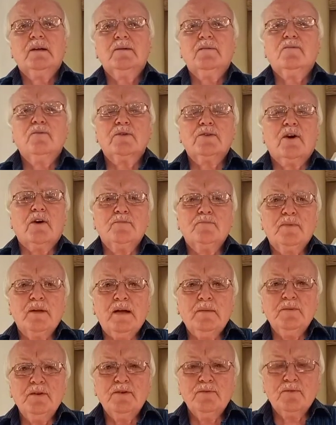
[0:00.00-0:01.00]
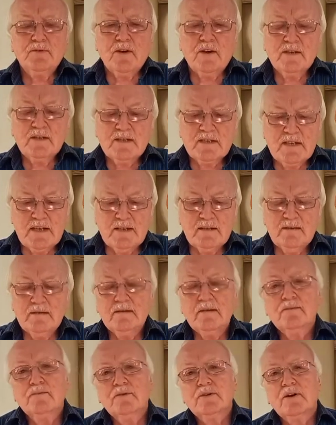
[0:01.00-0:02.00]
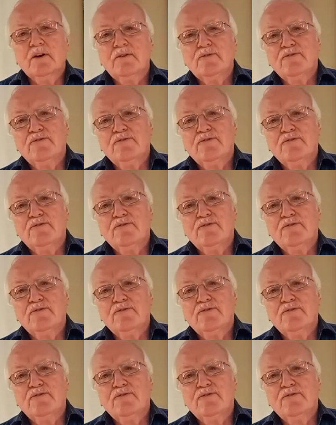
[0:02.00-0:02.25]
without blemish, without sin, without